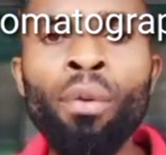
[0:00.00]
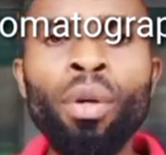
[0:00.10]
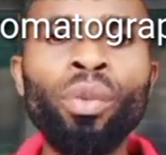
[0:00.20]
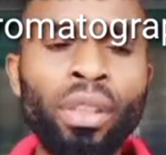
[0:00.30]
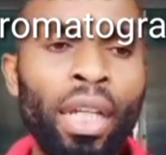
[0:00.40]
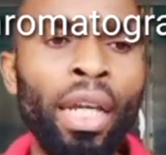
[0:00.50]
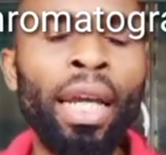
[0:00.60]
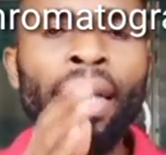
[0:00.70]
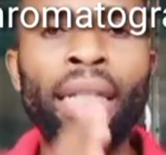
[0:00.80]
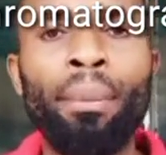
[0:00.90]
When we
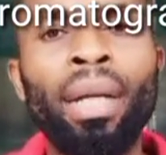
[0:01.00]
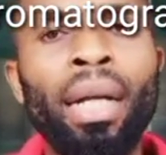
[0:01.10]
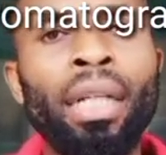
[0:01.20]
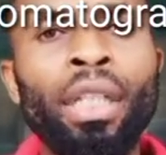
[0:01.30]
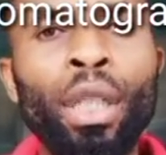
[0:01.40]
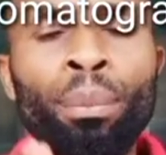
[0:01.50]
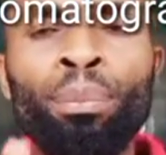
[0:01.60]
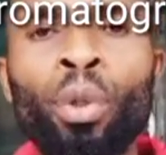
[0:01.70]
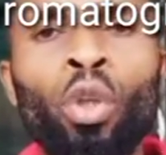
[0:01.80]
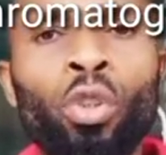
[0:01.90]
say chemically
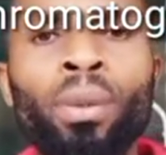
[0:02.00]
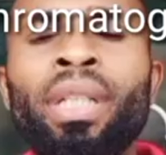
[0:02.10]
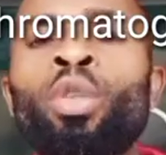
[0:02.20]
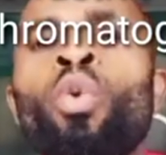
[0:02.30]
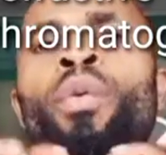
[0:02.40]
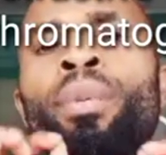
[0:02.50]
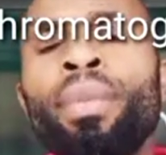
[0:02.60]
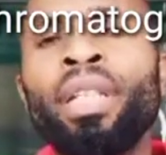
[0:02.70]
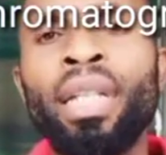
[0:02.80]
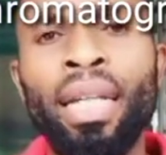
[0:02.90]
pure substance, what we
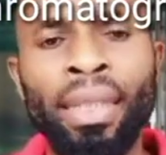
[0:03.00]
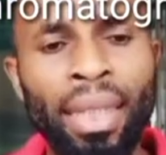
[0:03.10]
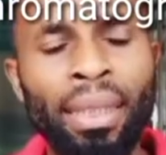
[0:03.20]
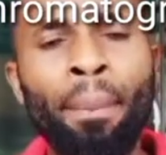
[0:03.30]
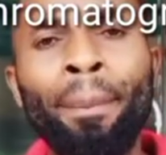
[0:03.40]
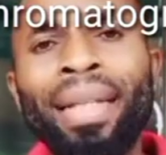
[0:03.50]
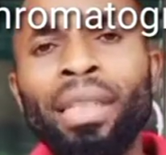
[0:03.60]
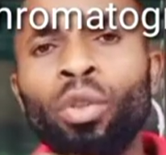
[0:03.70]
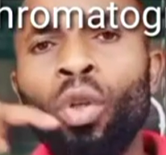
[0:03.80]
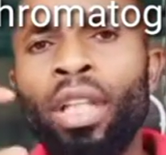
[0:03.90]
mean here is that the
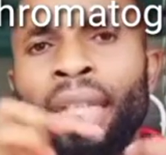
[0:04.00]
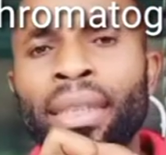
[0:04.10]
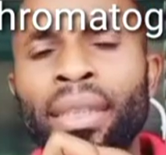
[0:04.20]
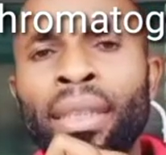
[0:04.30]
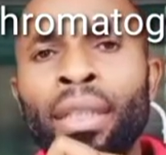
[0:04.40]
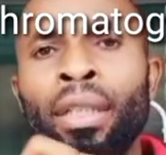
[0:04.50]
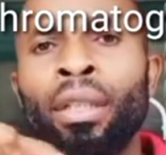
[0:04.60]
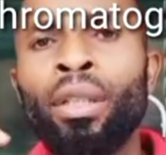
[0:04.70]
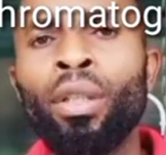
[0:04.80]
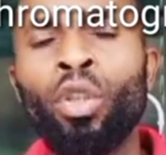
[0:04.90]
particulate
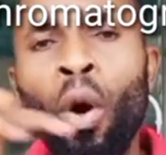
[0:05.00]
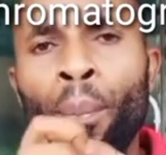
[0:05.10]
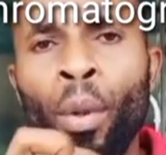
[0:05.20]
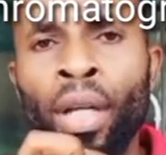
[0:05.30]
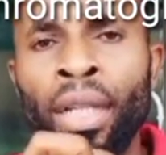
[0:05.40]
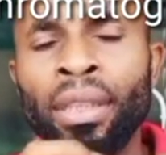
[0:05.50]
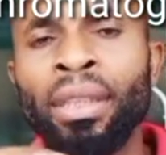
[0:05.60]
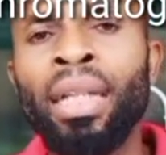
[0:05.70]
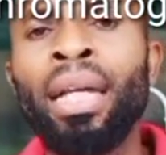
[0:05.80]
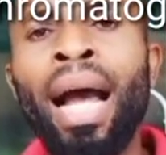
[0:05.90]

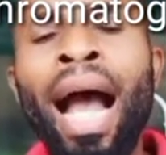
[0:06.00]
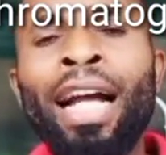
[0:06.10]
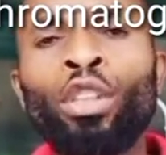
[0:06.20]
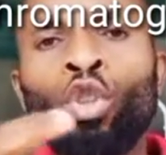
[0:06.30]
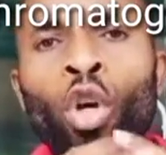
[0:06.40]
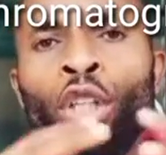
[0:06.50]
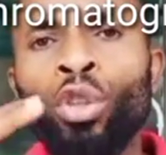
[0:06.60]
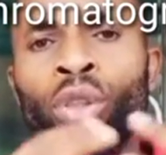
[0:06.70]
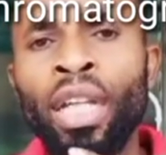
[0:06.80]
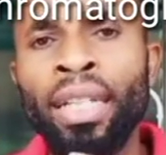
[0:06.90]
components are
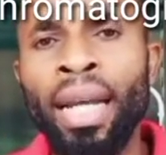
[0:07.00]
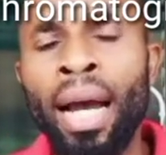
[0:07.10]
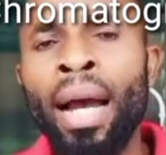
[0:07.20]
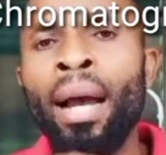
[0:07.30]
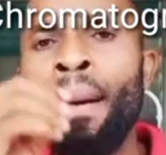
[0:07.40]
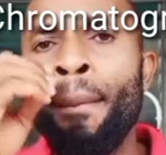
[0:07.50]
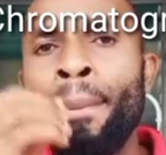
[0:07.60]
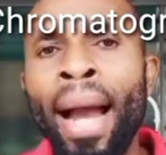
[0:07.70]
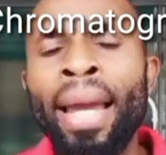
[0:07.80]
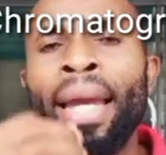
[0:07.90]
joined together
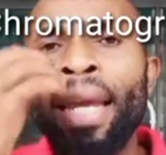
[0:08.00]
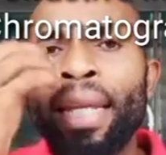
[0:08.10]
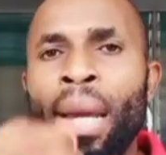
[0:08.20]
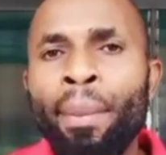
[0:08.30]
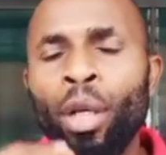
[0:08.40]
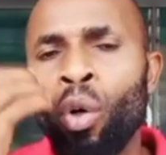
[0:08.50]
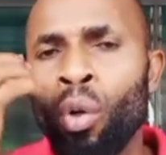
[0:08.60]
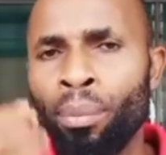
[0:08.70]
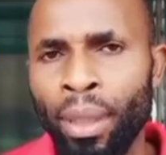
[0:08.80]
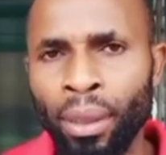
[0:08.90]
by a
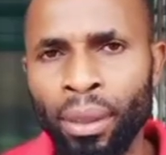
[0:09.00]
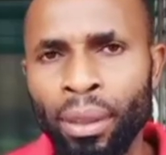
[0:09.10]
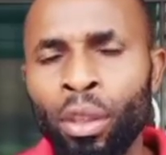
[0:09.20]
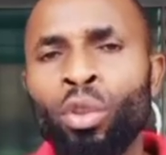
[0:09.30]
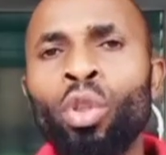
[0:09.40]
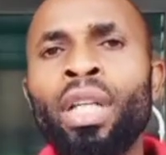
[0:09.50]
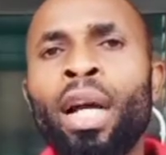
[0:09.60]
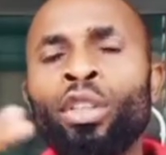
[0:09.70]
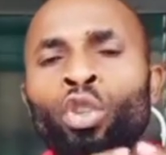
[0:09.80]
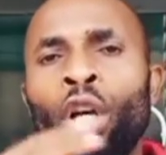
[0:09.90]
chemical means. So they
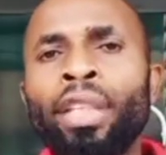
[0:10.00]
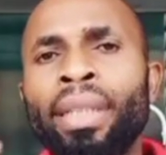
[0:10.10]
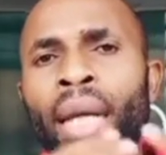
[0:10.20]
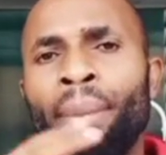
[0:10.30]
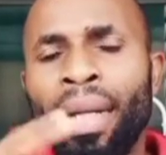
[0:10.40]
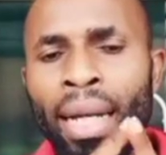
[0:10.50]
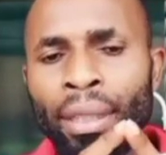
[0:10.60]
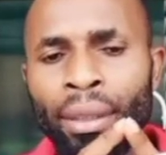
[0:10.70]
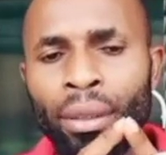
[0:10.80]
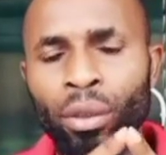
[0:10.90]
are joined
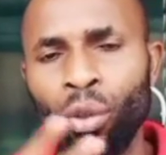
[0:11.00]
chemically.